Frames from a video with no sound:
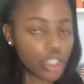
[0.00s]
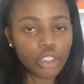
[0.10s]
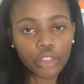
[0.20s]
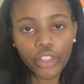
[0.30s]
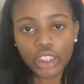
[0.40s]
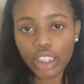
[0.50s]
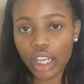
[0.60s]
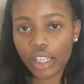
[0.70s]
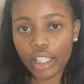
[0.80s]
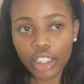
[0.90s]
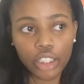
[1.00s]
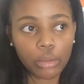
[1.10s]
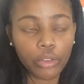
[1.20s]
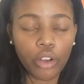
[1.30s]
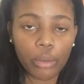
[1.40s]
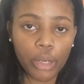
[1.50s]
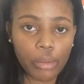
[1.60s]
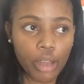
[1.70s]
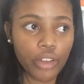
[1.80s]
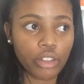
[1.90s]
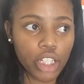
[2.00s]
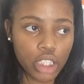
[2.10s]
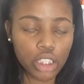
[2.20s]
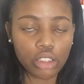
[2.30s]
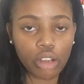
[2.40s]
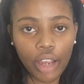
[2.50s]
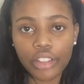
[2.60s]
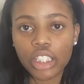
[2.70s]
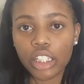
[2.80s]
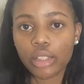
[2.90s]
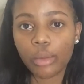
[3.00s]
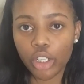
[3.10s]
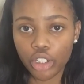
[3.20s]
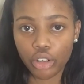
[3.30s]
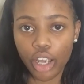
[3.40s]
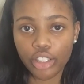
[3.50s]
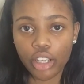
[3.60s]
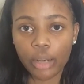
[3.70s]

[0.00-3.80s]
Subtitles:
So the first thing that I like to do before I put on my foundation is you obviously need to moisturize.